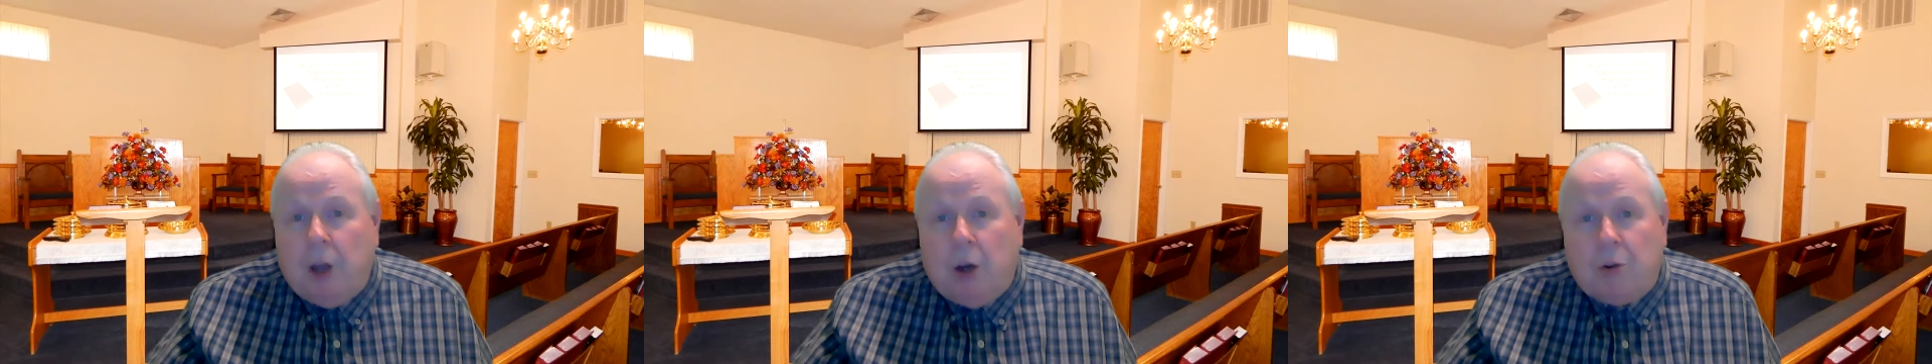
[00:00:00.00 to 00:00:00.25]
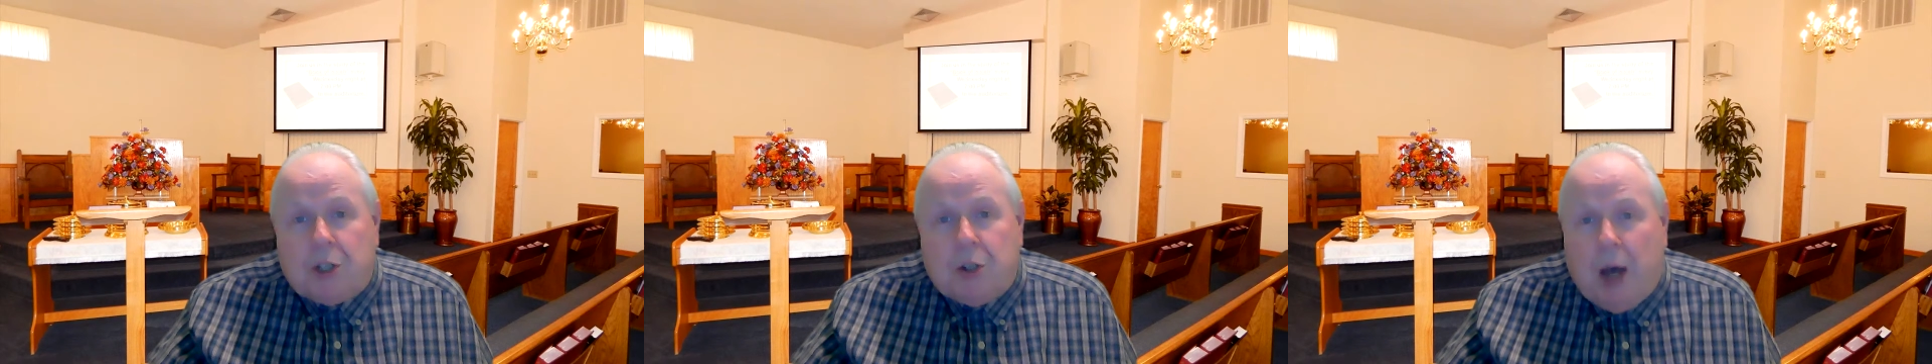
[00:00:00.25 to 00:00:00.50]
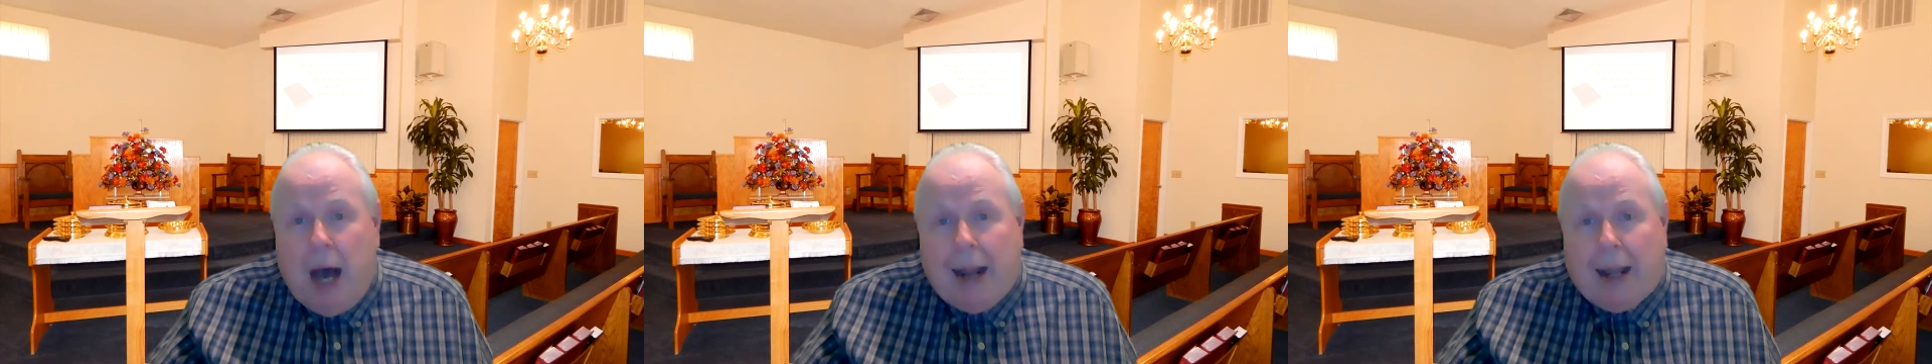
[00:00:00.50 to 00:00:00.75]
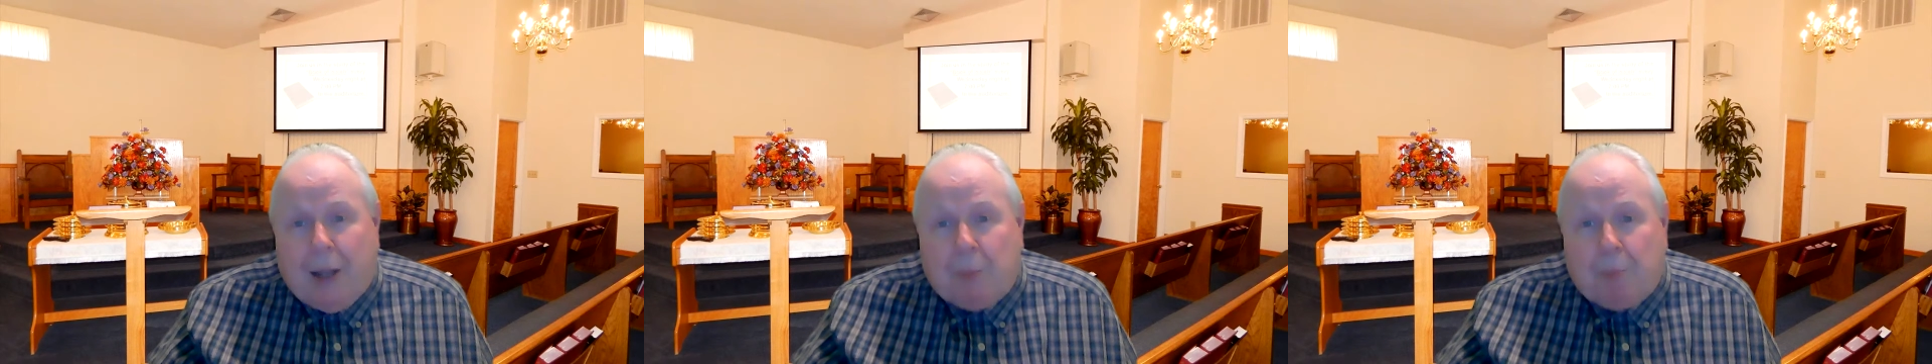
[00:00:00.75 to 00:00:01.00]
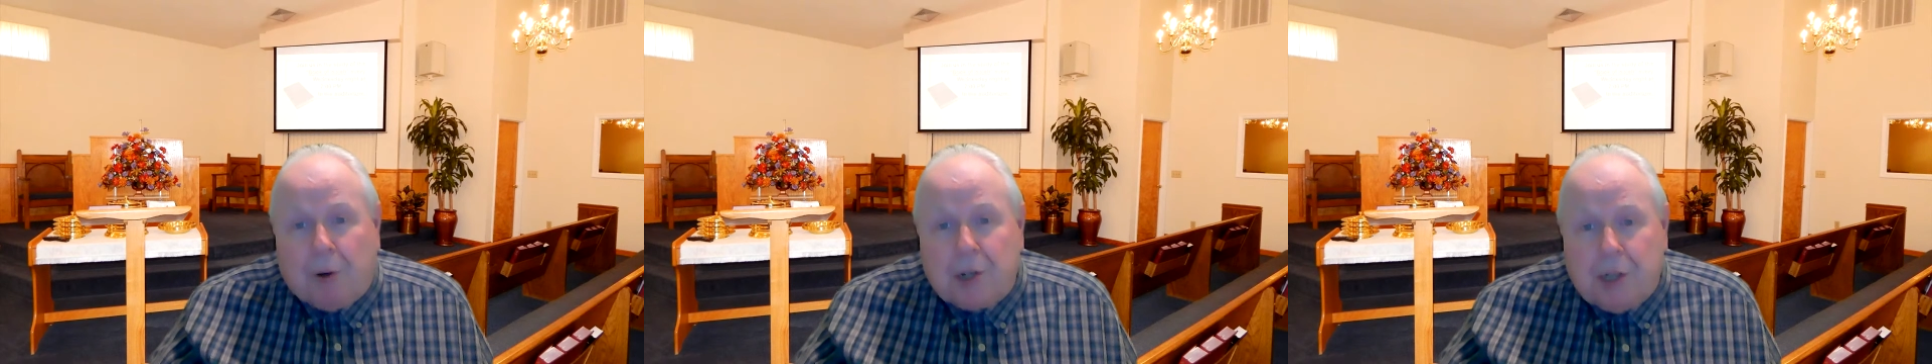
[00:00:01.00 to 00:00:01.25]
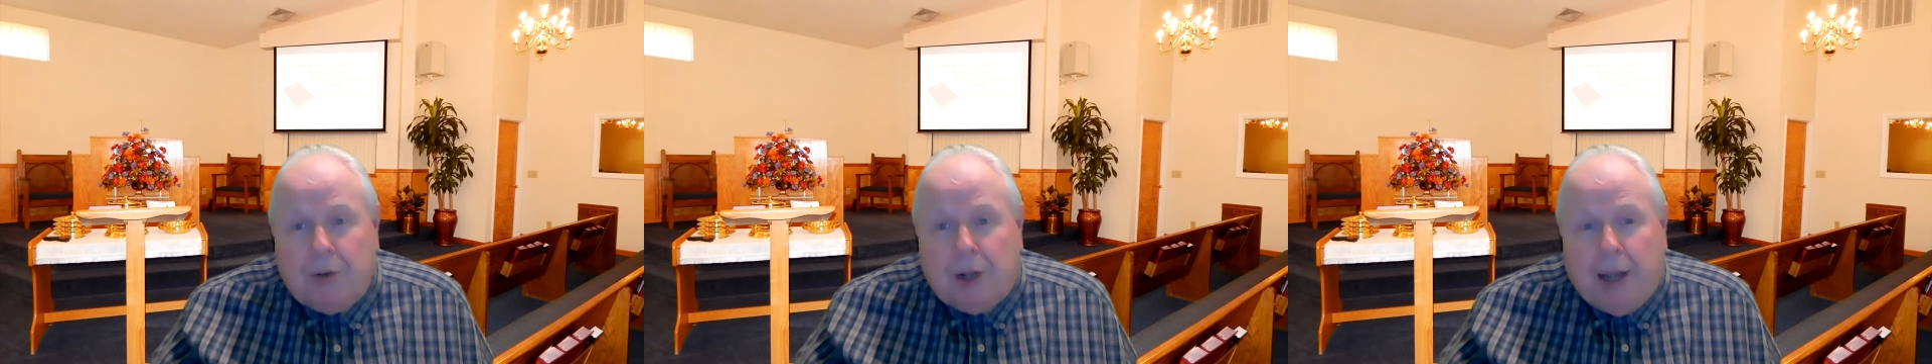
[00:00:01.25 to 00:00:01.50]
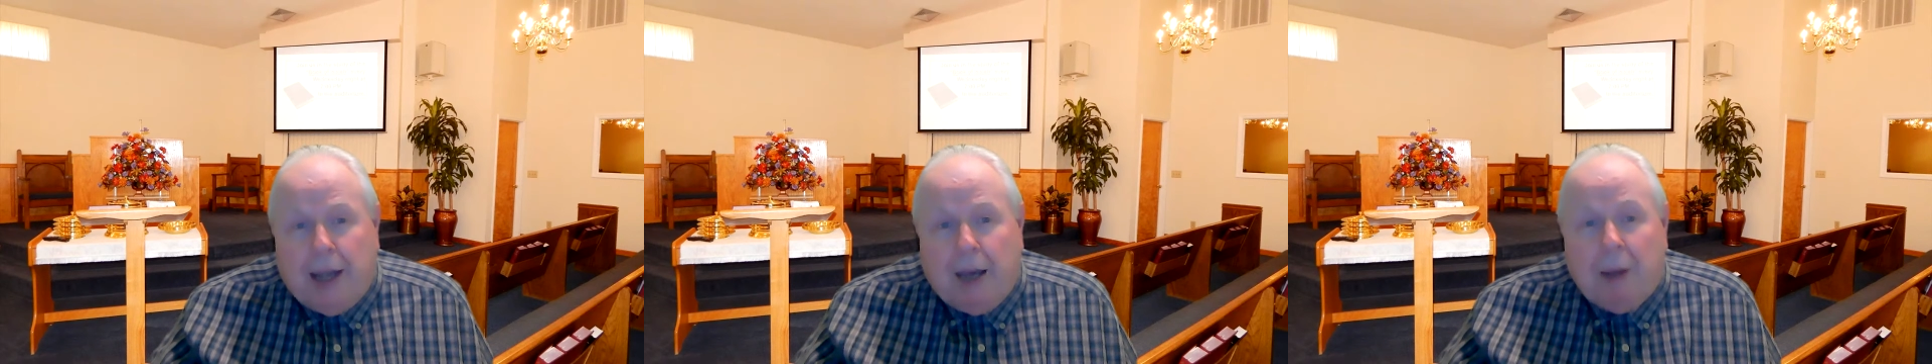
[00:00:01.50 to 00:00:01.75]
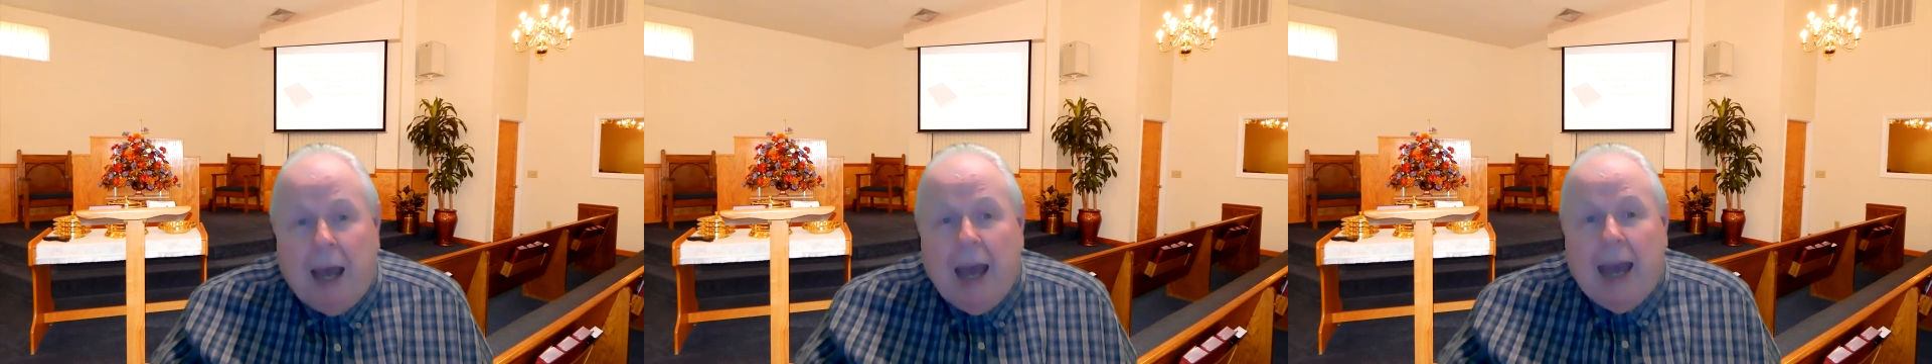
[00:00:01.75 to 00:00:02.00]
those who hotly pursued
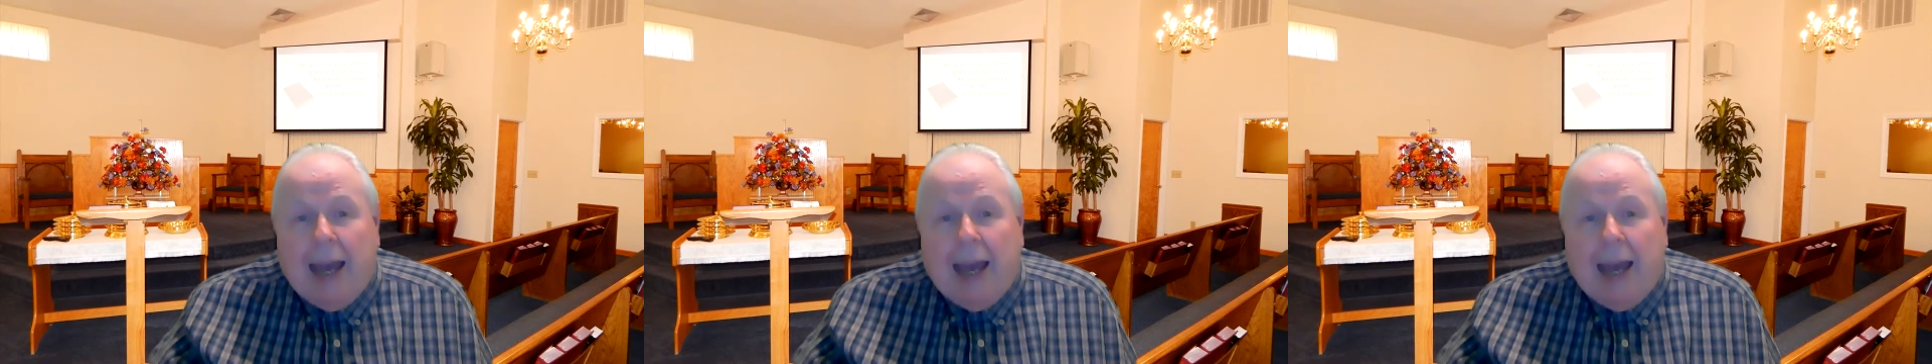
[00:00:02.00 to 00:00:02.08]
him.